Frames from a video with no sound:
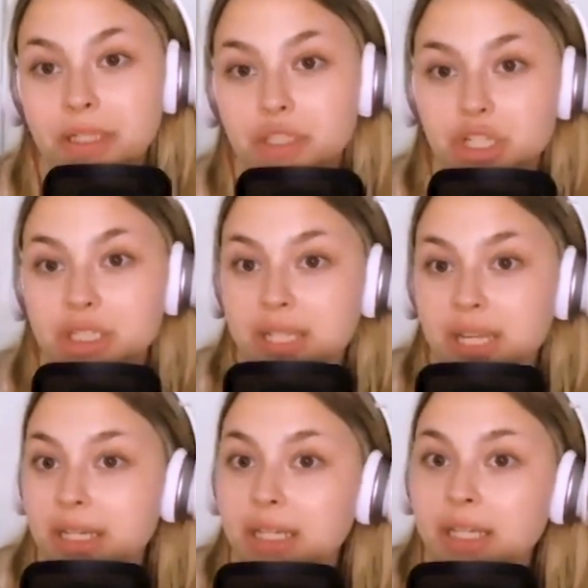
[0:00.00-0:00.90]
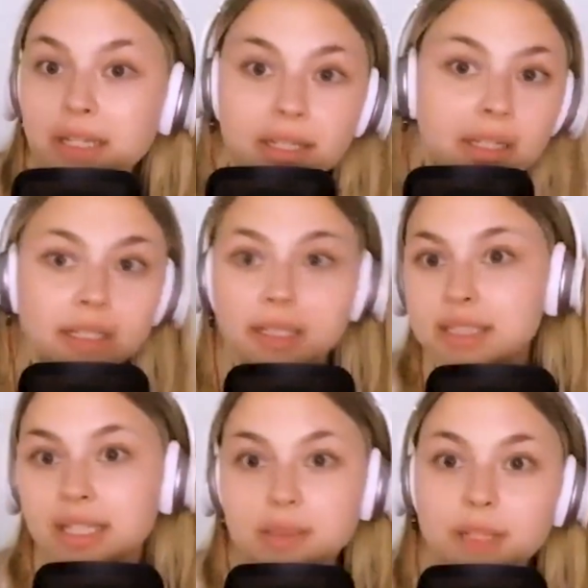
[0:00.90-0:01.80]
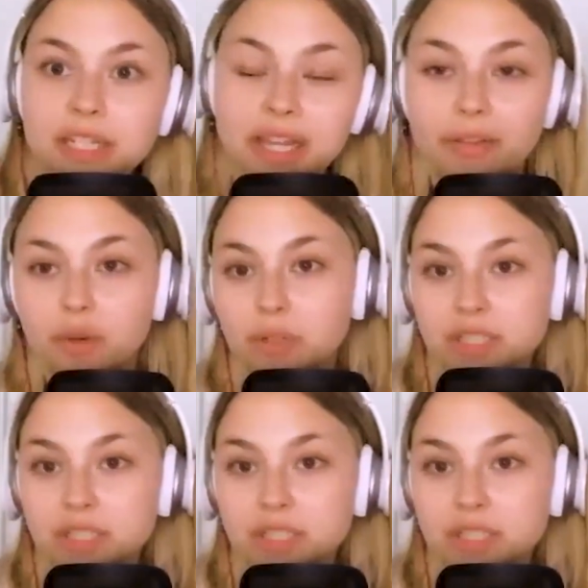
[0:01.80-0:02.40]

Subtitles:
But she's like, let's get something together.